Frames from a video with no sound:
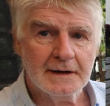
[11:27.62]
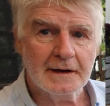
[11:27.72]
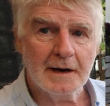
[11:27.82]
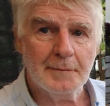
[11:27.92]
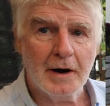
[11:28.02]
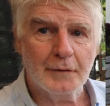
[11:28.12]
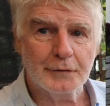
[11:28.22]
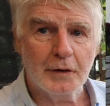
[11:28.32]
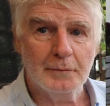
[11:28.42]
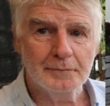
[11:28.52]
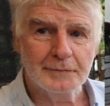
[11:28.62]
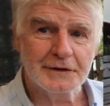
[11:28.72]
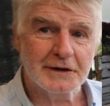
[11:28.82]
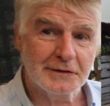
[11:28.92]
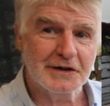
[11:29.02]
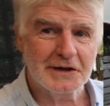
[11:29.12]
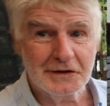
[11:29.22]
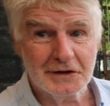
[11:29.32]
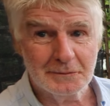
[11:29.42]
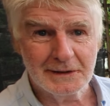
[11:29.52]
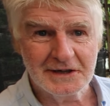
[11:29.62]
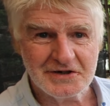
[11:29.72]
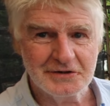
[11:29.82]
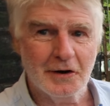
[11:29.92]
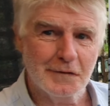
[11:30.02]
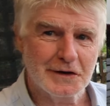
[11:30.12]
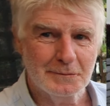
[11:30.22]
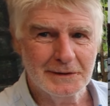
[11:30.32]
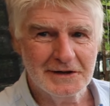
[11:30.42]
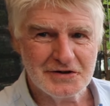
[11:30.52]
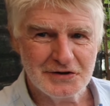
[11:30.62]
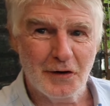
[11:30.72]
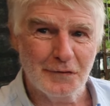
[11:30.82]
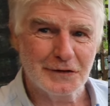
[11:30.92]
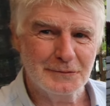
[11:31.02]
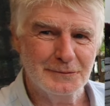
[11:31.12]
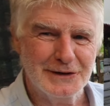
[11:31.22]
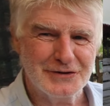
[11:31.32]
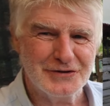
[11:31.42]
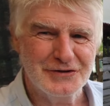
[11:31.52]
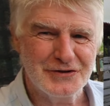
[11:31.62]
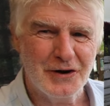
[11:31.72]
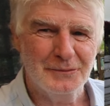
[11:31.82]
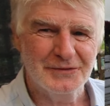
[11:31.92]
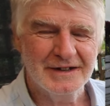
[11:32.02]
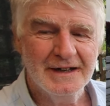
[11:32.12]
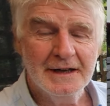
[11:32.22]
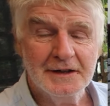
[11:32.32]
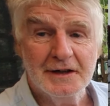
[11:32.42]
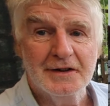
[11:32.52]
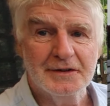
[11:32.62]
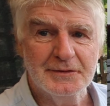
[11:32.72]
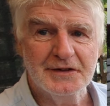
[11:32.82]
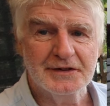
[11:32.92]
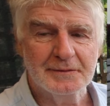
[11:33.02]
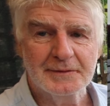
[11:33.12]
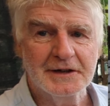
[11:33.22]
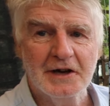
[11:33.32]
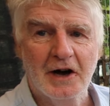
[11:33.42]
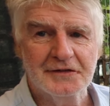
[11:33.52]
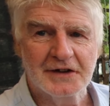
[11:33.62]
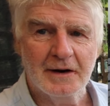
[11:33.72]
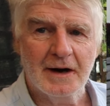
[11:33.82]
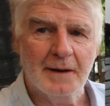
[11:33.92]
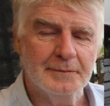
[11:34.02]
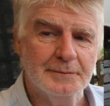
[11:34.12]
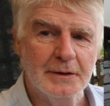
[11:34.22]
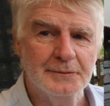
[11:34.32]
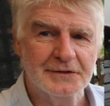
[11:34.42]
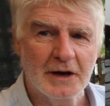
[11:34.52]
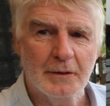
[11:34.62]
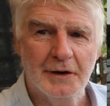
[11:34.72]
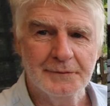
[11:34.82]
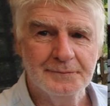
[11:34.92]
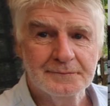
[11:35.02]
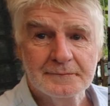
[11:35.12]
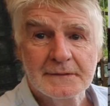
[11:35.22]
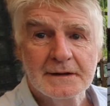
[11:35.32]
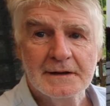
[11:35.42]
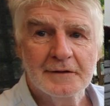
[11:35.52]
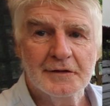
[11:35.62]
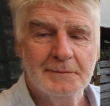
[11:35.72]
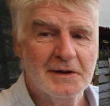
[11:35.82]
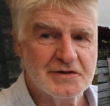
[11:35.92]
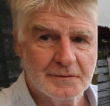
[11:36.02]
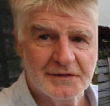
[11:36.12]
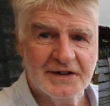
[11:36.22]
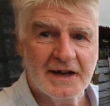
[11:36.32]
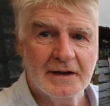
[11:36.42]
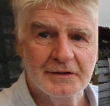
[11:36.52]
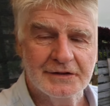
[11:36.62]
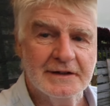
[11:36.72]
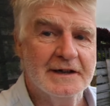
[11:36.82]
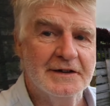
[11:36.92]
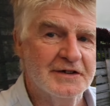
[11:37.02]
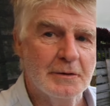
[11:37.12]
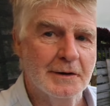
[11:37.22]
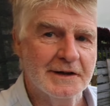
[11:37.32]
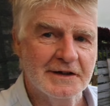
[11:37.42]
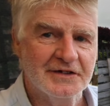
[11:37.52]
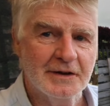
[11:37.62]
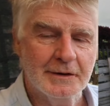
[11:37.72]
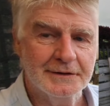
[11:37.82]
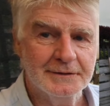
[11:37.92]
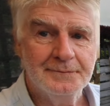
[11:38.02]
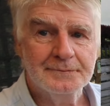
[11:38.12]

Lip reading: apart from the completion of the completion jobs. You know, there's a yard to go up, boom to go on, measure up the sails, and so on and so on.